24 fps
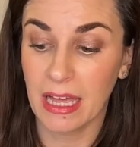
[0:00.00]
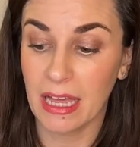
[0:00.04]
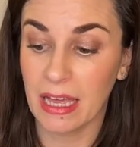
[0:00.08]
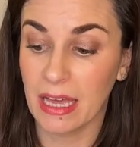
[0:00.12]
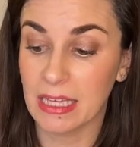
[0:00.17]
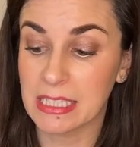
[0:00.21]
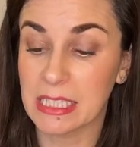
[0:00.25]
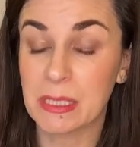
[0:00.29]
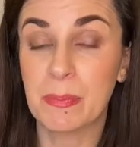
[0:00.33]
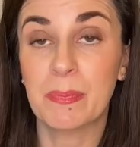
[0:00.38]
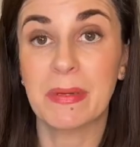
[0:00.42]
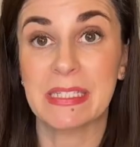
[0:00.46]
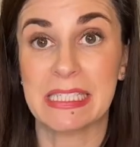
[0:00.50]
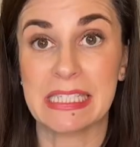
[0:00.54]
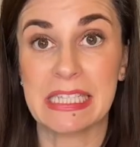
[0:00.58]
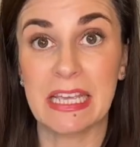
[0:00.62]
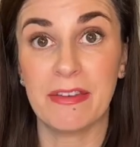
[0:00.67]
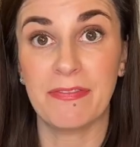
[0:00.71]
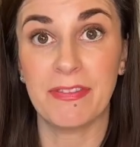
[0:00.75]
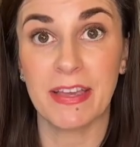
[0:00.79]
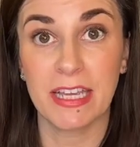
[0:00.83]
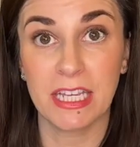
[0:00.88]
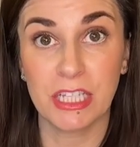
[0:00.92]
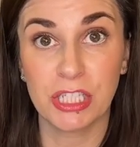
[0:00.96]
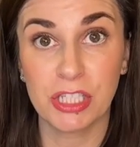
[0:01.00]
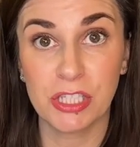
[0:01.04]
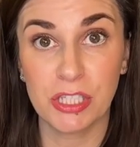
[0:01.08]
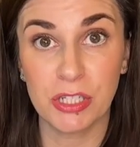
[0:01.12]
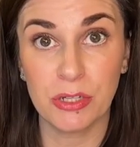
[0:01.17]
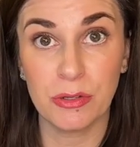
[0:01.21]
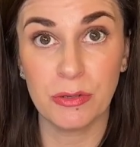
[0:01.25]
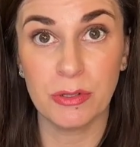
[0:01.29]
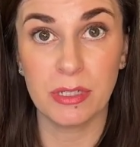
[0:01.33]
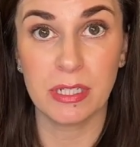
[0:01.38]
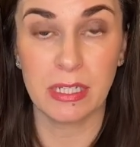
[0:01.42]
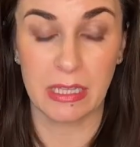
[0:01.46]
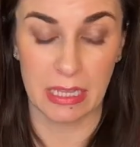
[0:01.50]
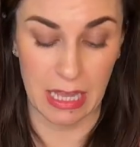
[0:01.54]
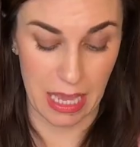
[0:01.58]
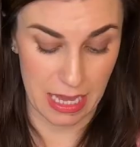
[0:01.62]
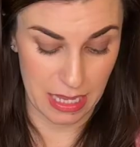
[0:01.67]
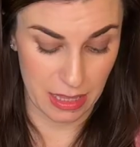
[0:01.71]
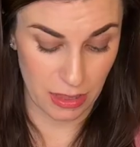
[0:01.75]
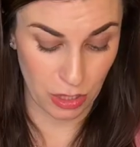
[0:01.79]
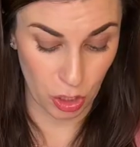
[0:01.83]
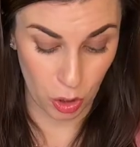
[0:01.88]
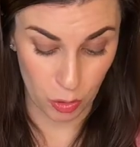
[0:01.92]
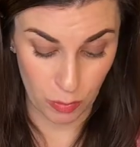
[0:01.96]
a specific suit,
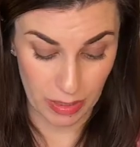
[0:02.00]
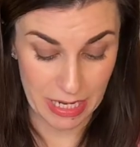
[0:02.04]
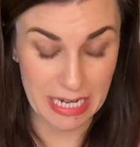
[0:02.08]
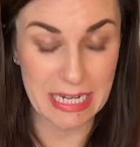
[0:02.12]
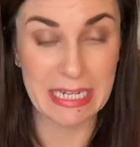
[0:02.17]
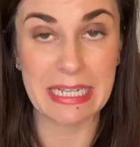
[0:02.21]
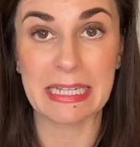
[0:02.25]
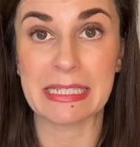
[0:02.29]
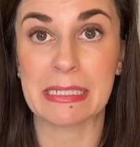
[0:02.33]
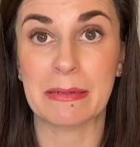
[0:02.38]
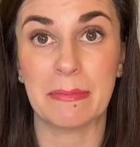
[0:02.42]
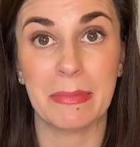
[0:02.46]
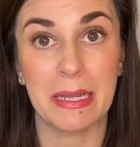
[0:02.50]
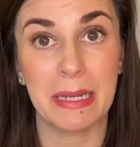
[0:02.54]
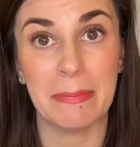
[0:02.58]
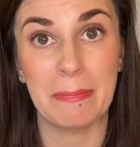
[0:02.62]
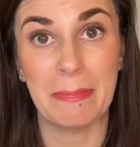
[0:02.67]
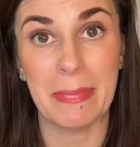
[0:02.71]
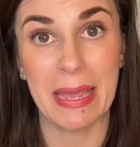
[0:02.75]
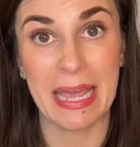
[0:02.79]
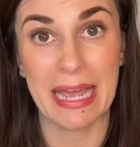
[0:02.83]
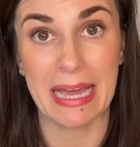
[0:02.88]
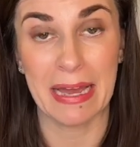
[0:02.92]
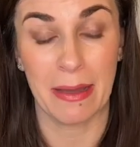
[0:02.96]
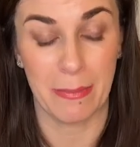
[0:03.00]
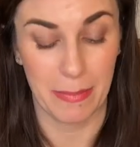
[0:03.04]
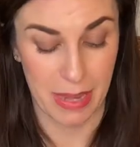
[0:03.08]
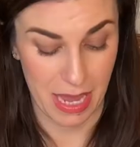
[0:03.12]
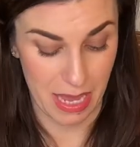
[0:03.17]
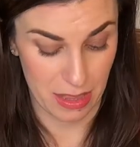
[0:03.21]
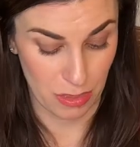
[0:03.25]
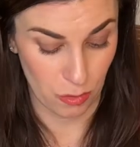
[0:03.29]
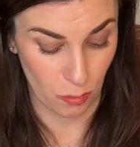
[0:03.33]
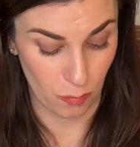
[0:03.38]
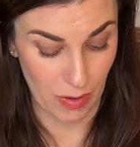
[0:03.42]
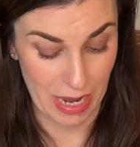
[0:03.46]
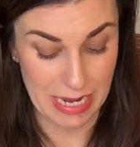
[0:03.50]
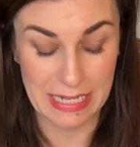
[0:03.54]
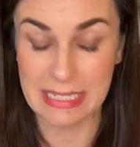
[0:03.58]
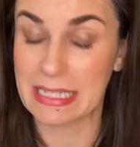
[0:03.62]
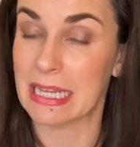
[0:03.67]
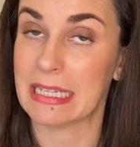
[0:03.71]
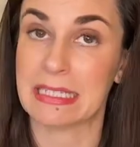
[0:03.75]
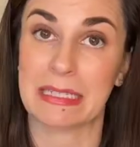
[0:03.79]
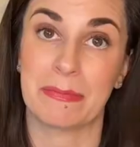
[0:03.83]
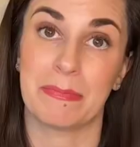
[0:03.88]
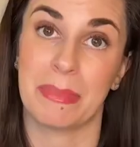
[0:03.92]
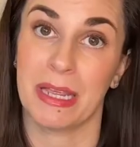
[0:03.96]
like the green doesn't mean BAM and the red
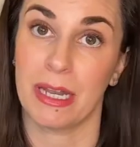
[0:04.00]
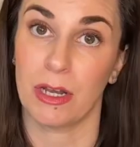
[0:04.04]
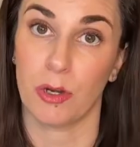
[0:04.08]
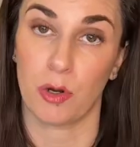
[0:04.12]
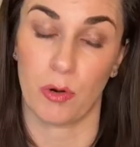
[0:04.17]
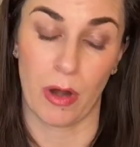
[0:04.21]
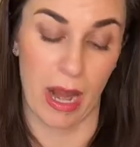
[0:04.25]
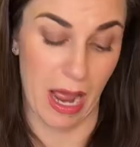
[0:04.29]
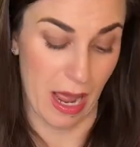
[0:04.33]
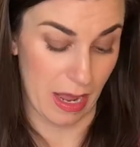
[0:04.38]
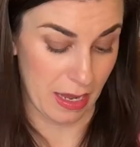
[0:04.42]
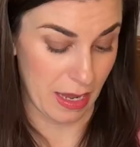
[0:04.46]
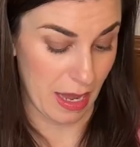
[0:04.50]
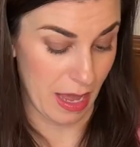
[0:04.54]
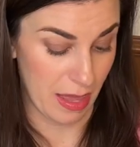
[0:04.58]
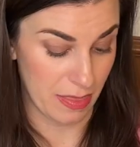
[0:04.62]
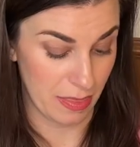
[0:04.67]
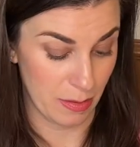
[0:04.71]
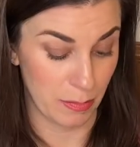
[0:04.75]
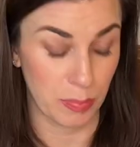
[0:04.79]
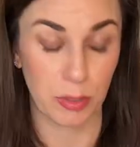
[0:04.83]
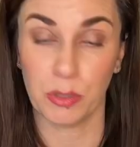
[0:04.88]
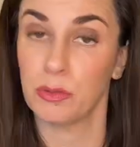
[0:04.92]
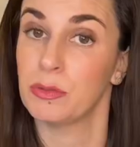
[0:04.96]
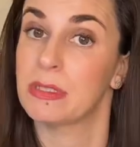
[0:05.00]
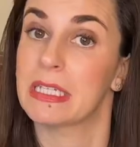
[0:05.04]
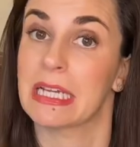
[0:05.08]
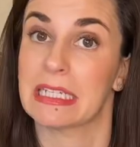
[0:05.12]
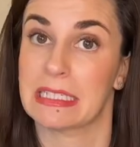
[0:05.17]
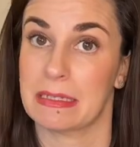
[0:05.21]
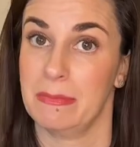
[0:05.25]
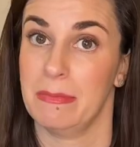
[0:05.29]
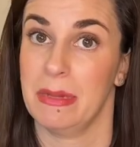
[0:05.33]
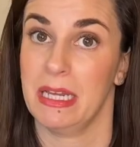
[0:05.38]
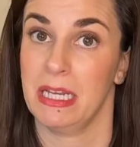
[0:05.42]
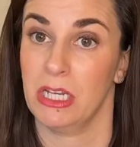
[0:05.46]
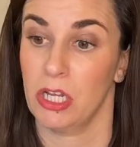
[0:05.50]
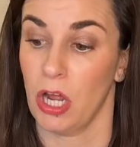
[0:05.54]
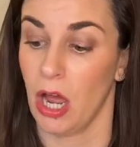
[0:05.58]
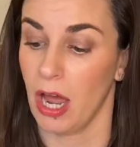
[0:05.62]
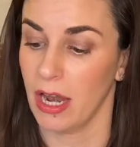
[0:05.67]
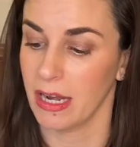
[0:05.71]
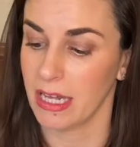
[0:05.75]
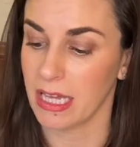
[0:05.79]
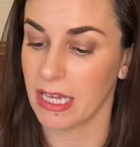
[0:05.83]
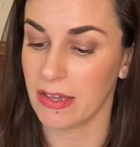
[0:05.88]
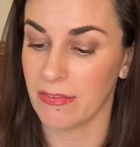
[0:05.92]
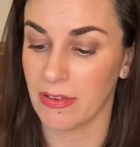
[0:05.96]
doesn't mean crack and the blue doesn't mean dot.
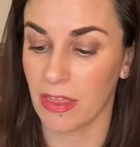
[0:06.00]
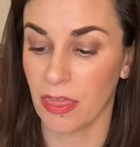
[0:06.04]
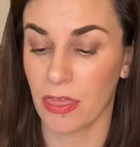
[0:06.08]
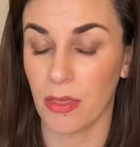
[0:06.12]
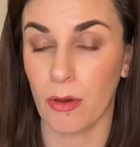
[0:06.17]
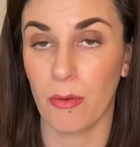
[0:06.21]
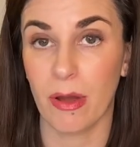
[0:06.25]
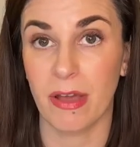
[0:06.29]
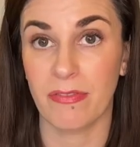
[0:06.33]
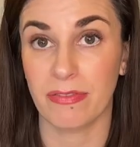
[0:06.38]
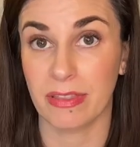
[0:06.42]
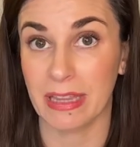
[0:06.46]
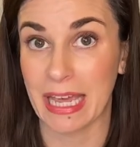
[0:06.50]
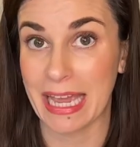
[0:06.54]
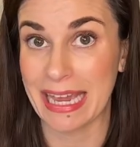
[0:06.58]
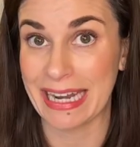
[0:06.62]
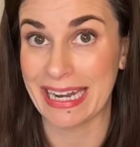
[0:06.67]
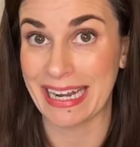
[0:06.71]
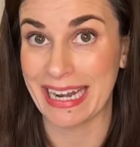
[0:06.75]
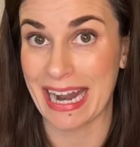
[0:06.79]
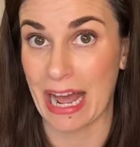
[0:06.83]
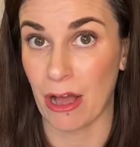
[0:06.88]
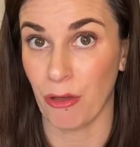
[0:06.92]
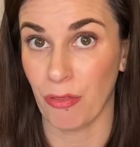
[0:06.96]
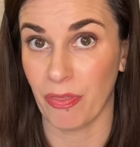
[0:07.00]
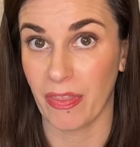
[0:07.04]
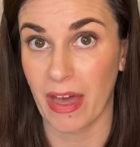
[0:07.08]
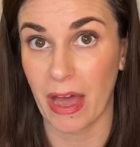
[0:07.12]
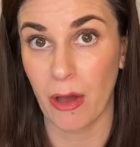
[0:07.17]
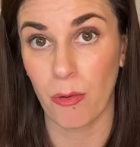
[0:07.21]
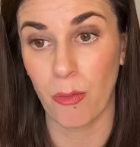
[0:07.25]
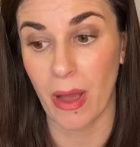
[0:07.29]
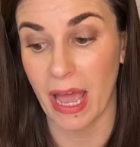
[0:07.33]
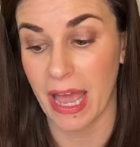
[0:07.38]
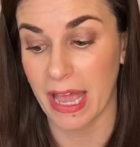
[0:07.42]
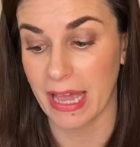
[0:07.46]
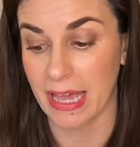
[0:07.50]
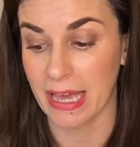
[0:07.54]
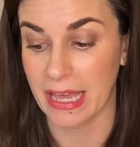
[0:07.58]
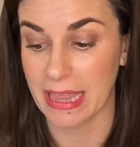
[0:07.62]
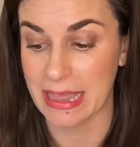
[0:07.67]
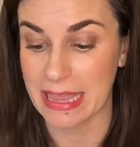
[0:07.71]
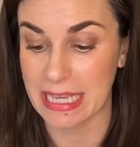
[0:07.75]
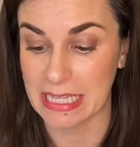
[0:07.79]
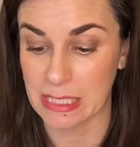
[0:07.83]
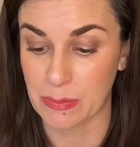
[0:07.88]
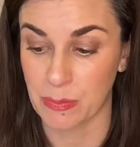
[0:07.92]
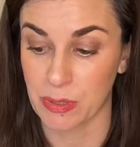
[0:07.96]
Even though I've laid it out that way in
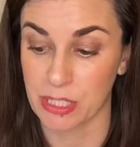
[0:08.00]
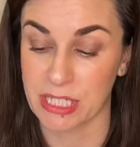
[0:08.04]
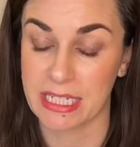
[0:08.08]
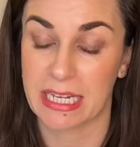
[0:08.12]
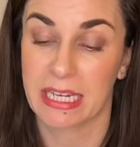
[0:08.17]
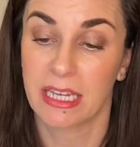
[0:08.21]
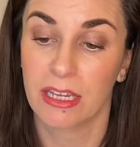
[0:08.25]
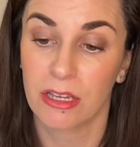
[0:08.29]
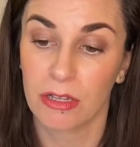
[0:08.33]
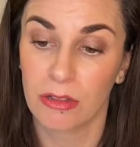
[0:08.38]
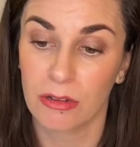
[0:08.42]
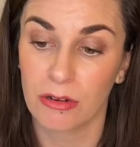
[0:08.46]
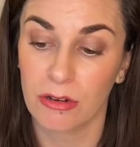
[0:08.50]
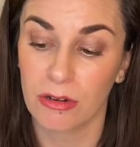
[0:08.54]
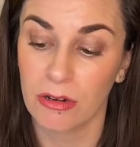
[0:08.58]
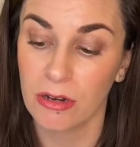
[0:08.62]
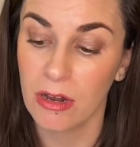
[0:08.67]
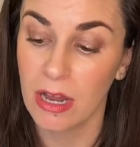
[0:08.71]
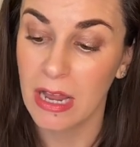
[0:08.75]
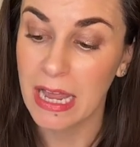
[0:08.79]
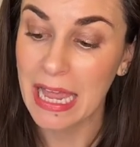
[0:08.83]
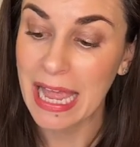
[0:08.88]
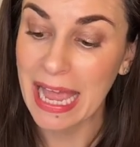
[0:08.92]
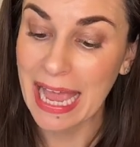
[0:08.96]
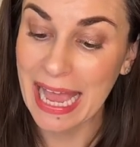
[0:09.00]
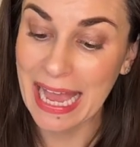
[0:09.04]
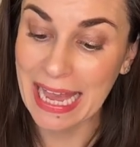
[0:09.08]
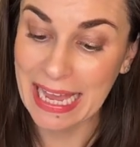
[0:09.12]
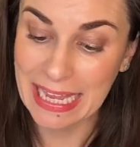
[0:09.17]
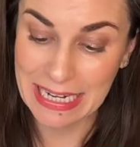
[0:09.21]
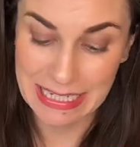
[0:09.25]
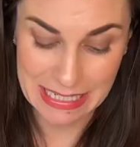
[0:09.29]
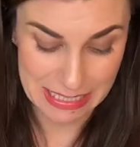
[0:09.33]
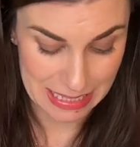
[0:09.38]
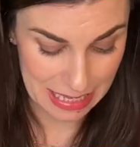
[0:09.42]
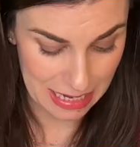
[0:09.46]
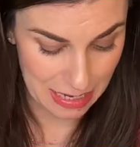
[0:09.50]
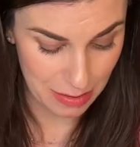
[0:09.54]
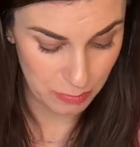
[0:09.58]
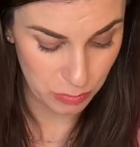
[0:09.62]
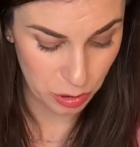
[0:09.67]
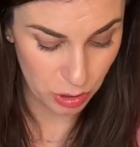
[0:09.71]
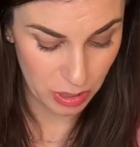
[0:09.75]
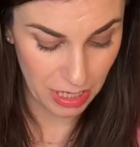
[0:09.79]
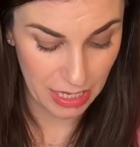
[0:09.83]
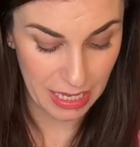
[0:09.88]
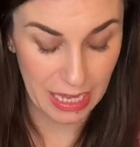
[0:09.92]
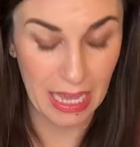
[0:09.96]
this particular hand that I'm
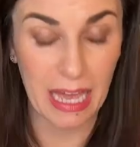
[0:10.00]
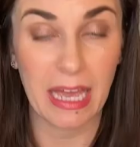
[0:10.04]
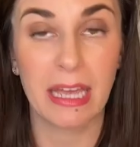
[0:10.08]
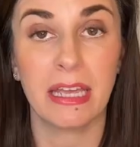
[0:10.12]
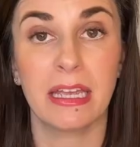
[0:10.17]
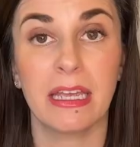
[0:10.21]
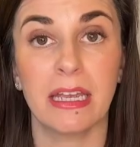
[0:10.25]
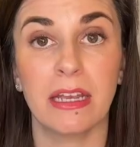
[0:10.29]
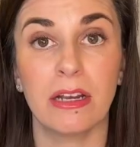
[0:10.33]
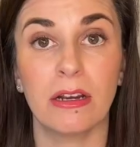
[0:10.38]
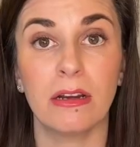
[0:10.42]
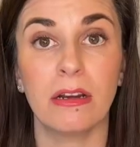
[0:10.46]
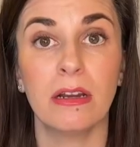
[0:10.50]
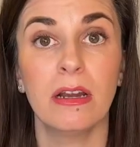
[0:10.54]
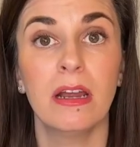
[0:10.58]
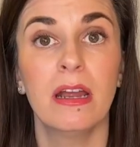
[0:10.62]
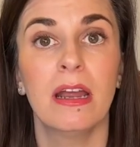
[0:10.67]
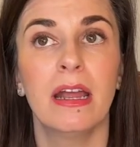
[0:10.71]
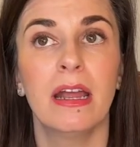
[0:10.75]
looking at here,